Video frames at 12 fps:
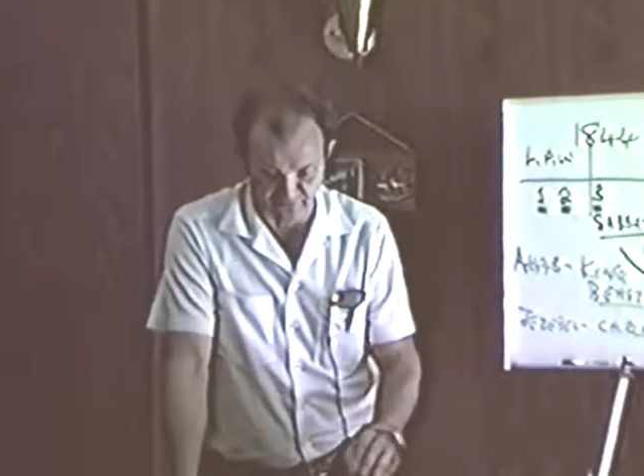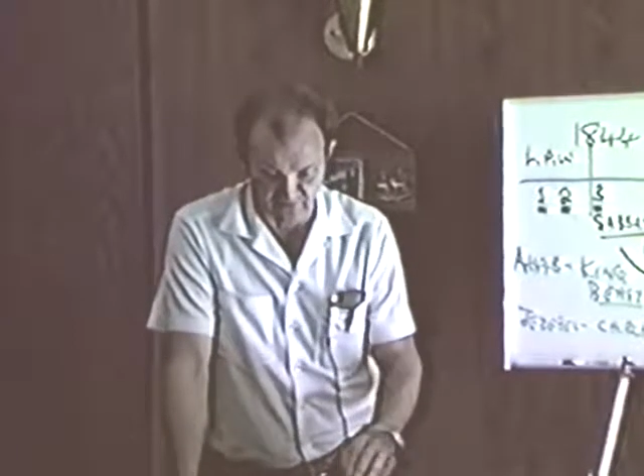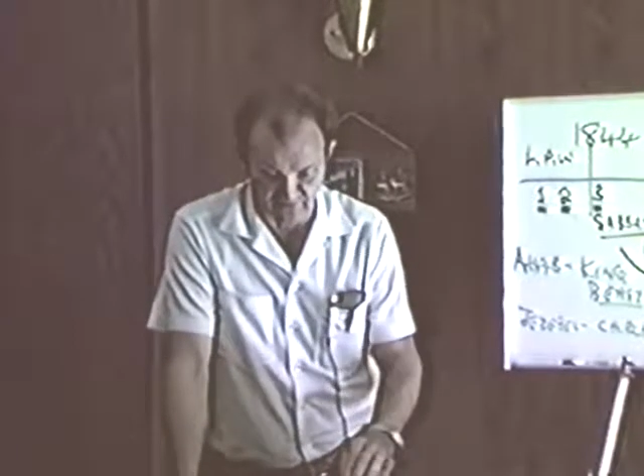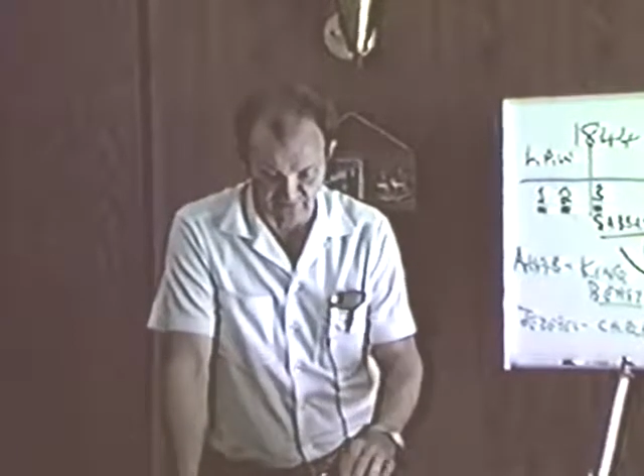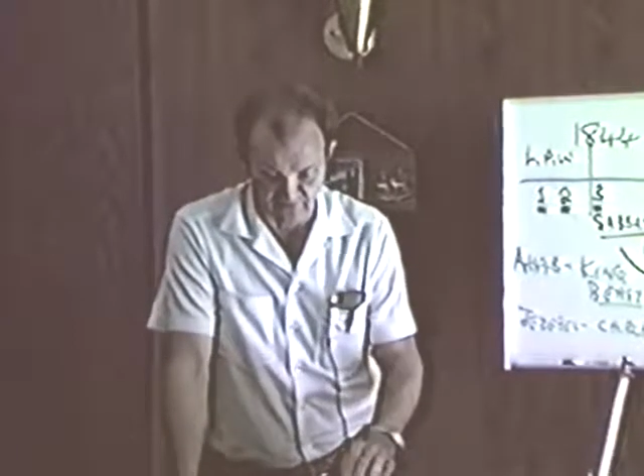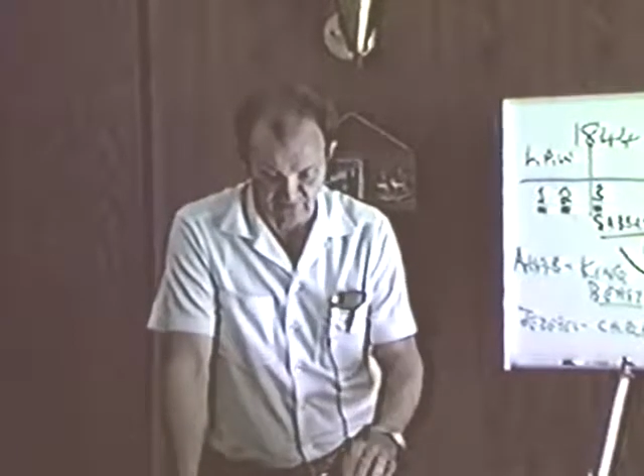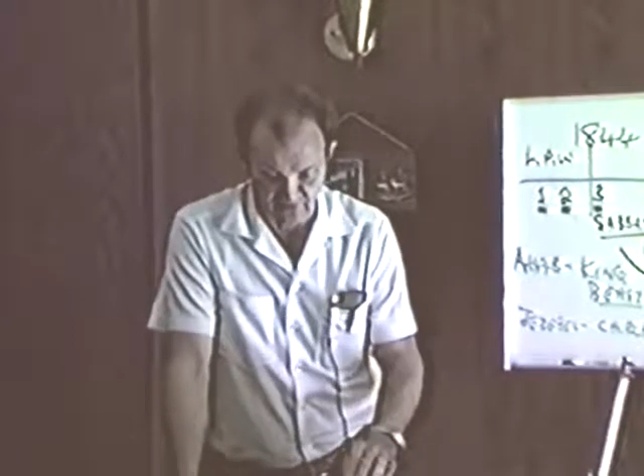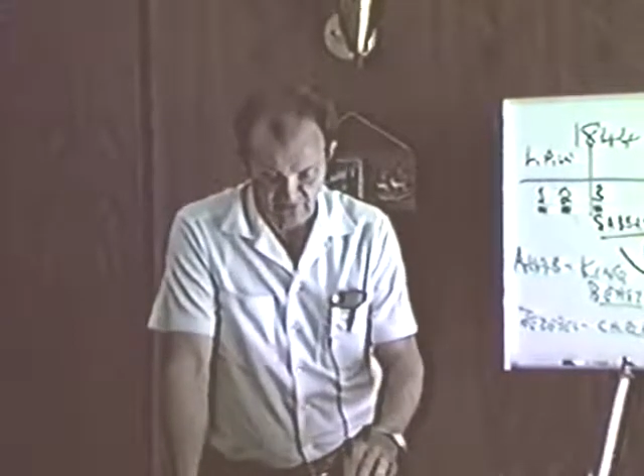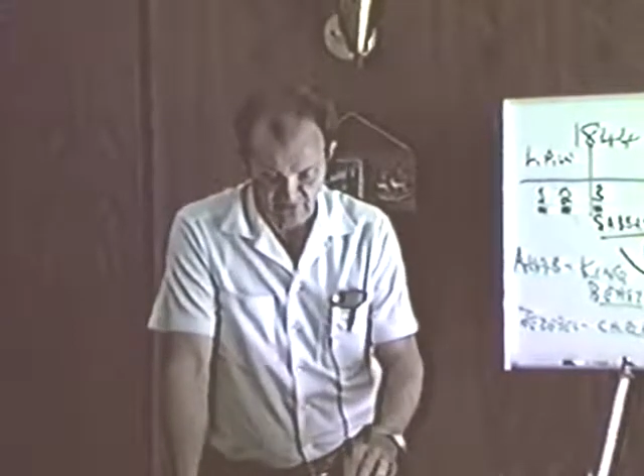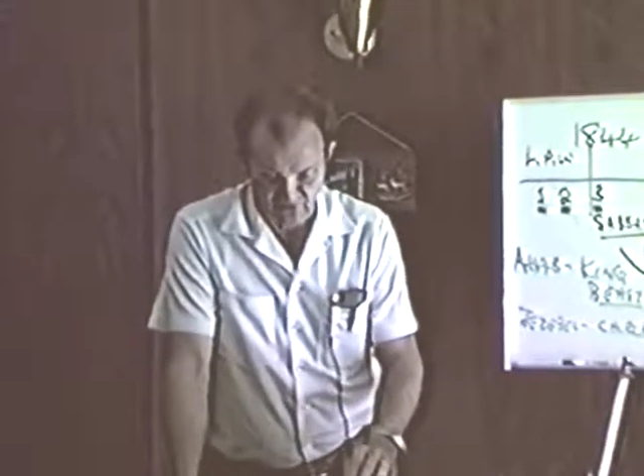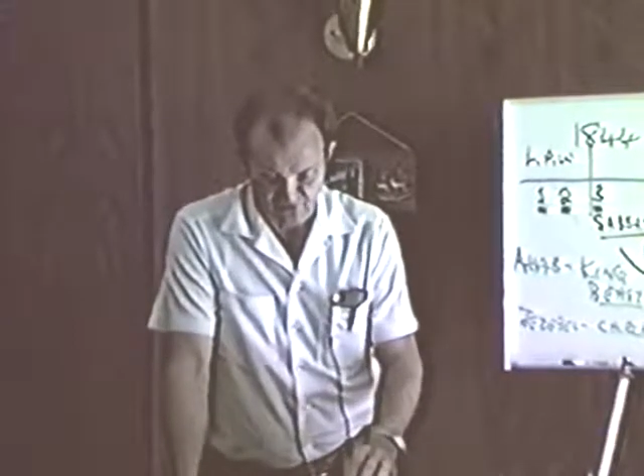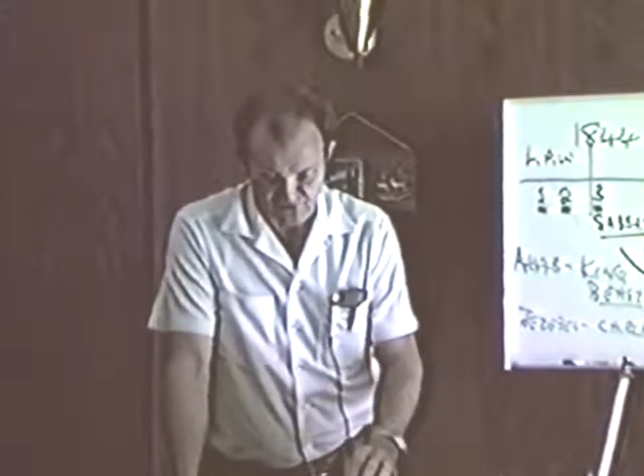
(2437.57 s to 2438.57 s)
final
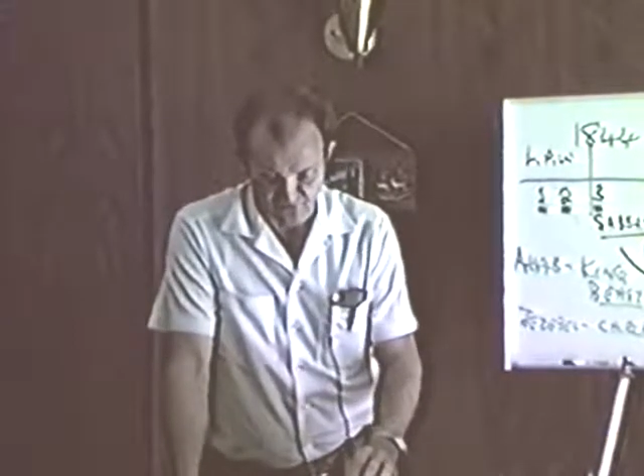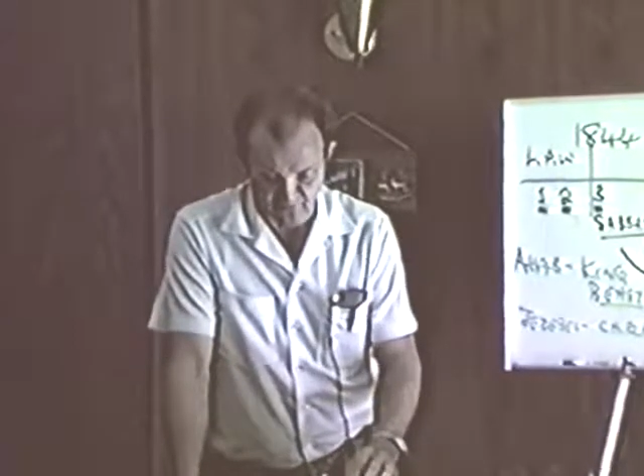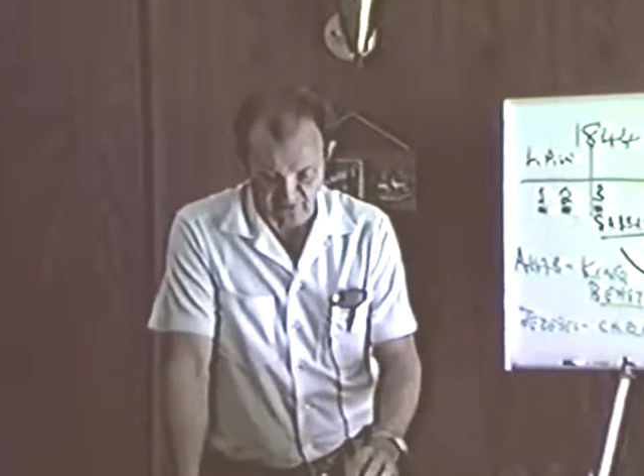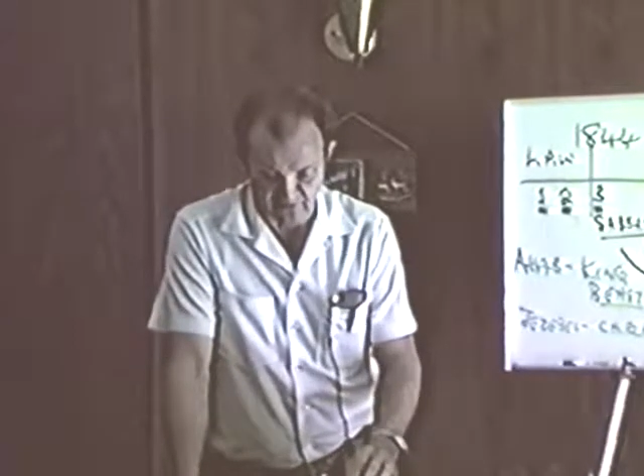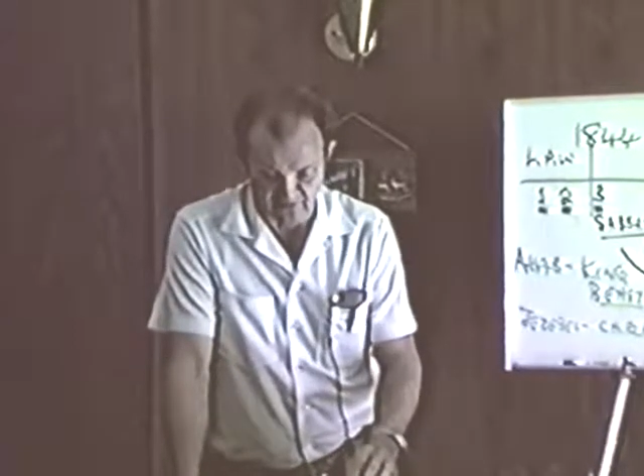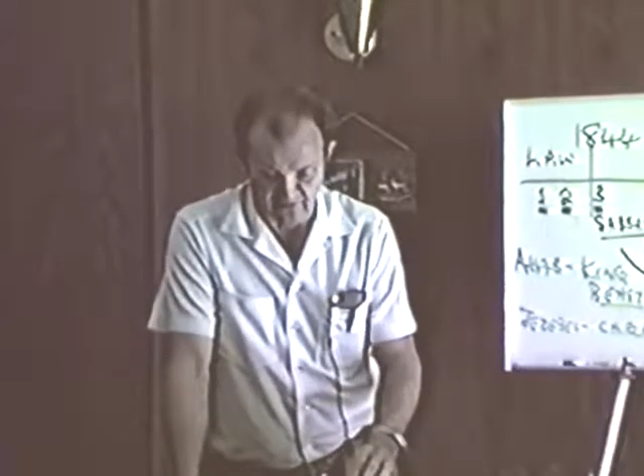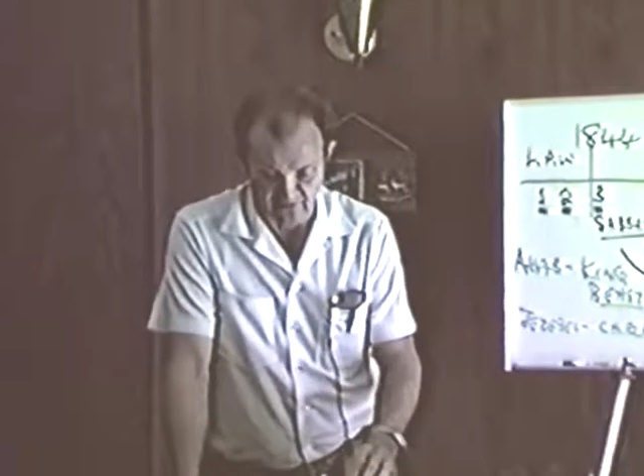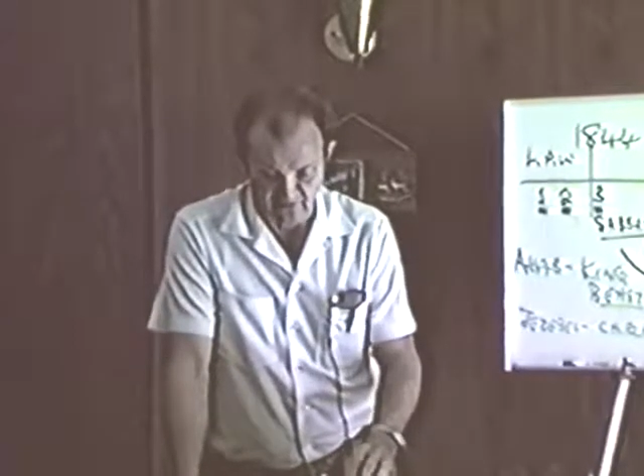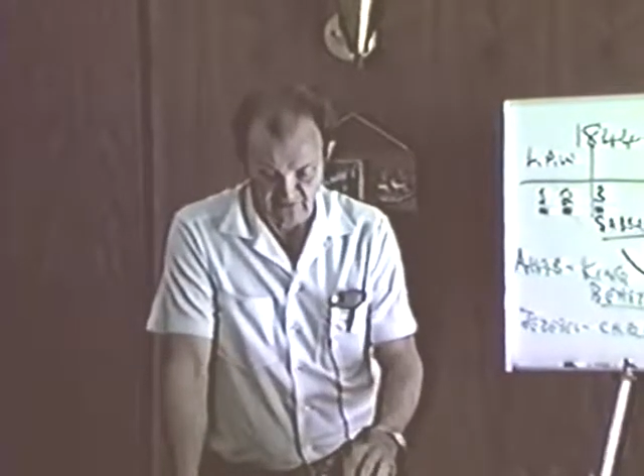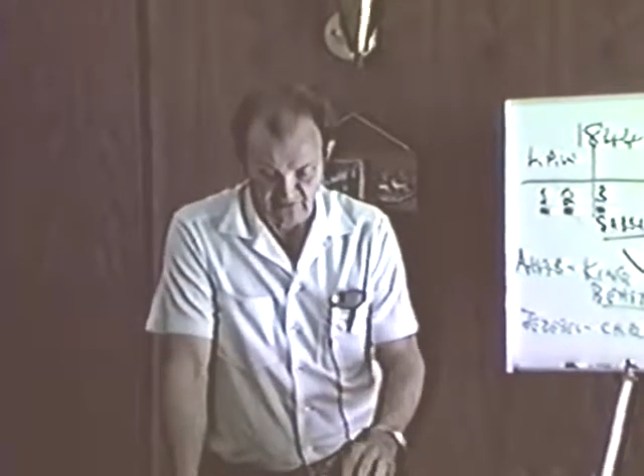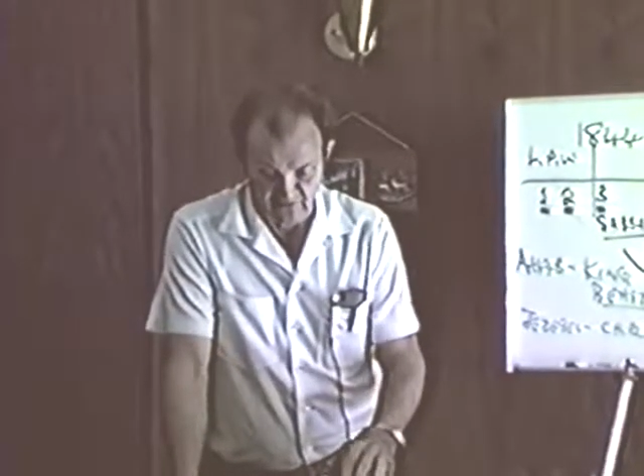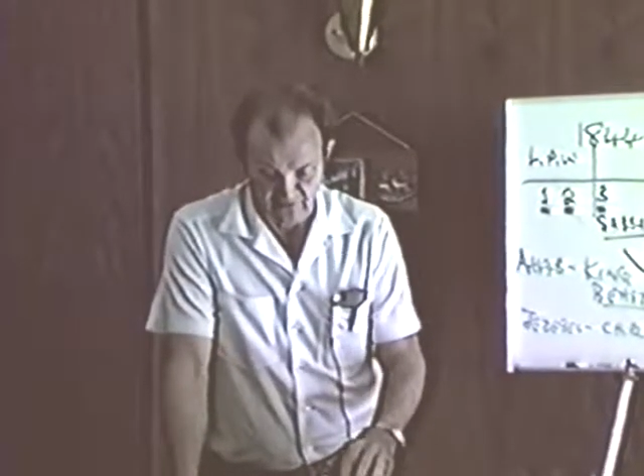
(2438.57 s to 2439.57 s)
surrender,